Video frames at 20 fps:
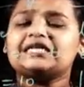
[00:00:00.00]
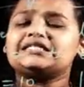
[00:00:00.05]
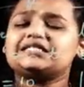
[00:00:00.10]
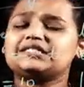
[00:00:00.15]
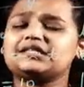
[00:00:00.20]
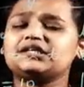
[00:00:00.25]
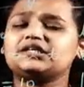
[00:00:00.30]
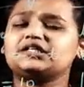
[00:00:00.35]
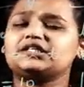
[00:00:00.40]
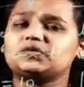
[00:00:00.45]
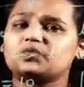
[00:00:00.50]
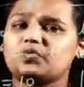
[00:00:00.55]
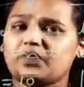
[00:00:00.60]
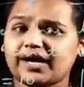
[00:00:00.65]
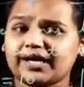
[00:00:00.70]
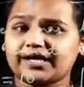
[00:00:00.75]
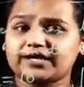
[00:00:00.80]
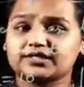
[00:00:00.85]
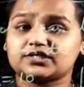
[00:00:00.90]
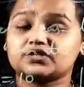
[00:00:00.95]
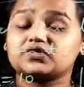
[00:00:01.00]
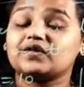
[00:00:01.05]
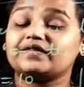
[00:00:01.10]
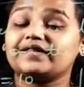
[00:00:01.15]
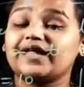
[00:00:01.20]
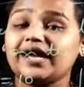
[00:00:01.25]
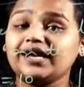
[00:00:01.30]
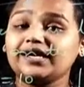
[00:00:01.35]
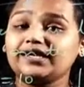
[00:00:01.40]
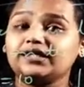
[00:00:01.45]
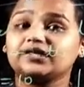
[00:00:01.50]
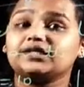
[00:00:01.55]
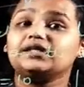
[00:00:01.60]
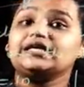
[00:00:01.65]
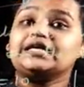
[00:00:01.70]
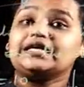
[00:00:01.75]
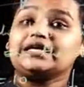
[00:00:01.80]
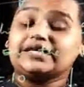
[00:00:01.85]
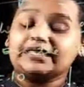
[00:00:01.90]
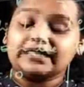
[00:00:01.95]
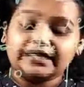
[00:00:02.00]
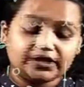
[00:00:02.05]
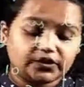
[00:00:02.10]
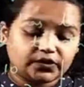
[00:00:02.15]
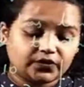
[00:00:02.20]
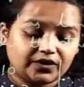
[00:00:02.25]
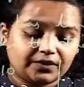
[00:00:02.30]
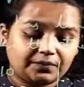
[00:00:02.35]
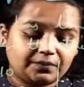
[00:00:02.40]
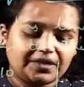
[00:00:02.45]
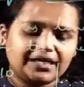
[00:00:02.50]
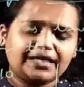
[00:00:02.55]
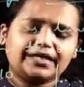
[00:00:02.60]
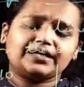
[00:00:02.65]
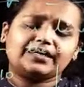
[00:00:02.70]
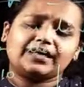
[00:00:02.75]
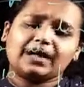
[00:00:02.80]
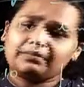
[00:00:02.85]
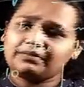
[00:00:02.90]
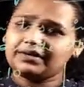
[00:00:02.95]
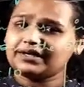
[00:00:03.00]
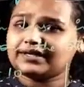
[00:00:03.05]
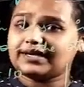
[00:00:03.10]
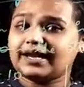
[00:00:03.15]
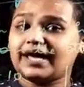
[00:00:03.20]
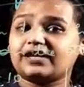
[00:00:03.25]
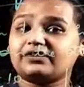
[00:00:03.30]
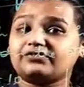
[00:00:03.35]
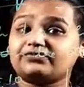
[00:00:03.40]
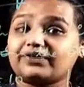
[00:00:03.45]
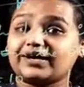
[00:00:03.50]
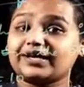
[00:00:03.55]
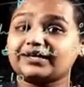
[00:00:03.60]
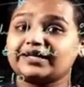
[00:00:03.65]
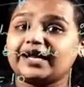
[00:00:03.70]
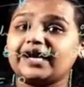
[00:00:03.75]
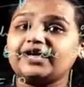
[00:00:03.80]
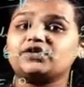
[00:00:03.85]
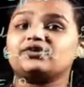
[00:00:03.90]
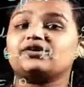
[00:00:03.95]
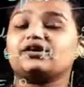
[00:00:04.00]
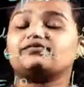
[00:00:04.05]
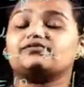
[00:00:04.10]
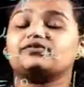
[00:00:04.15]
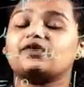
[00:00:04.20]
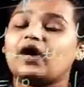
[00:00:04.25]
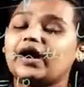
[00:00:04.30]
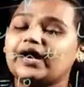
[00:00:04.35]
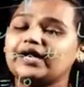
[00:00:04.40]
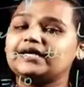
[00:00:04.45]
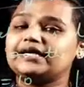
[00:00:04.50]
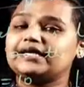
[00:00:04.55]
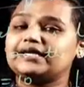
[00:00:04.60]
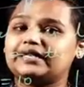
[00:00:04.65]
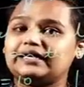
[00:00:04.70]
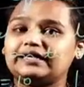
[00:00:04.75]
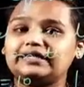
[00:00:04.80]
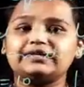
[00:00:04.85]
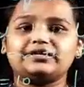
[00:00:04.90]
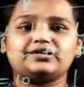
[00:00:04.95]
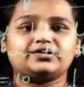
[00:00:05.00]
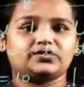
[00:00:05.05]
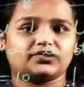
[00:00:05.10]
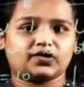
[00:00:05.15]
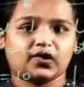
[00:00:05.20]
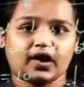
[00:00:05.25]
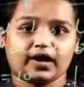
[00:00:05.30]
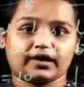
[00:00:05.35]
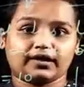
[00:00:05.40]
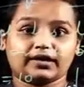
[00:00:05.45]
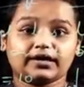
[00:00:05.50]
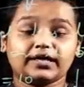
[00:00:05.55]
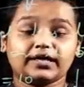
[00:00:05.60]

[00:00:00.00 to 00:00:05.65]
Check twice so that it will be double clarified that you have not done wrong.